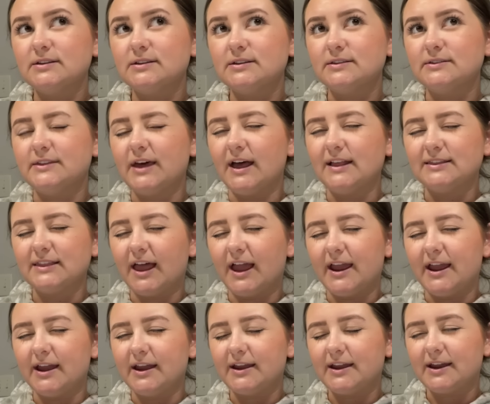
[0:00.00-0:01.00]
that,
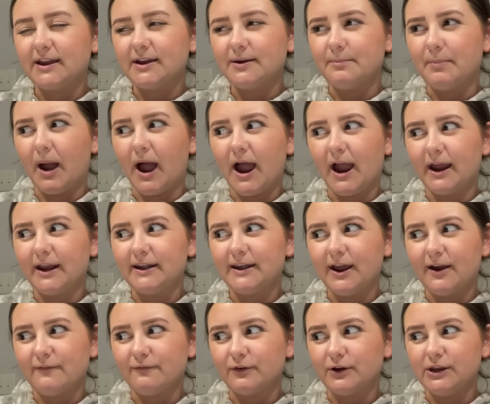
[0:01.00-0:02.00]
like, behind
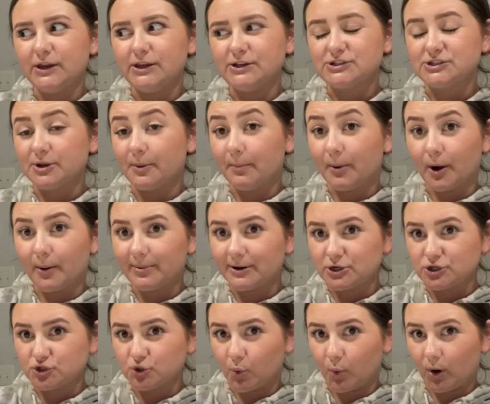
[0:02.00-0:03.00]
every
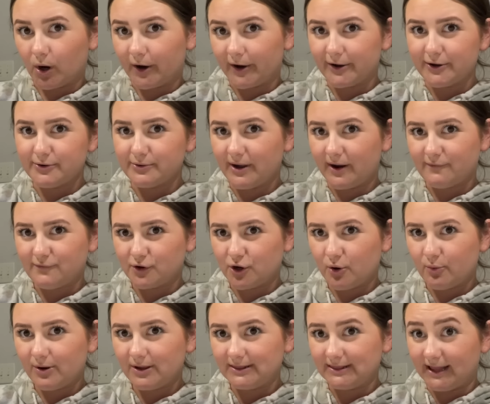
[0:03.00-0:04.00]
suburban door, you never
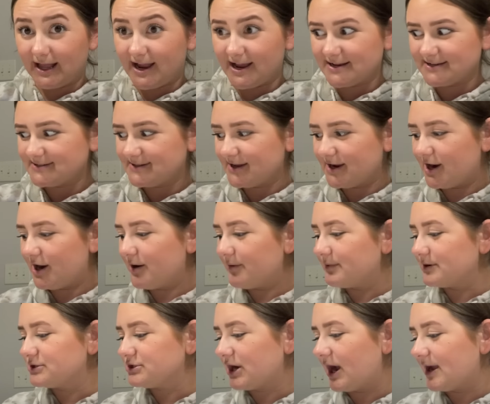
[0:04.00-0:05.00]
know what lies there,
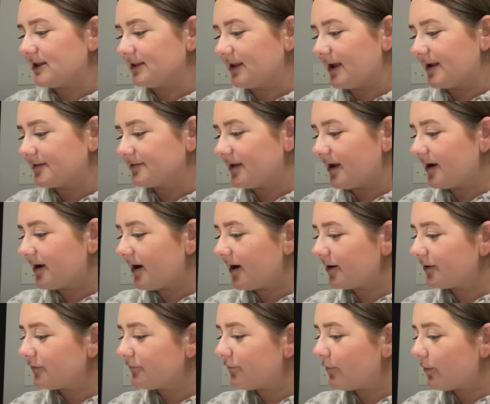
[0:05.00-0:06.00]
which I like that
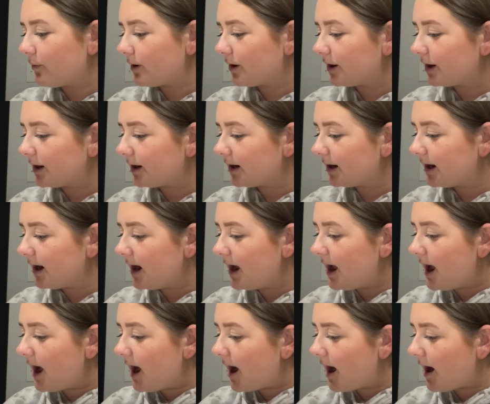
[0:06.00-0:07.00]
kind of horror.
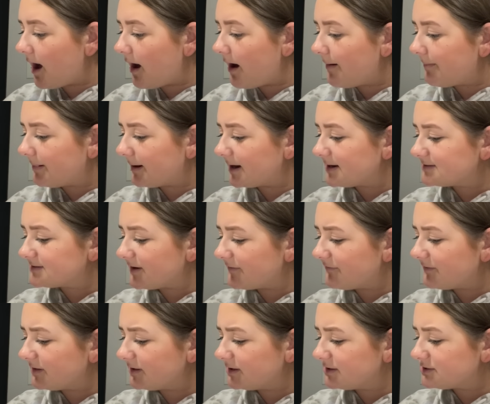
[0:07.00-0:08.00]
But I
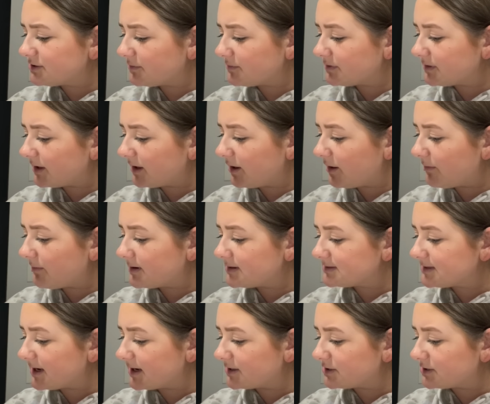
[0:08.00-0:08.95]
definitely don't think it was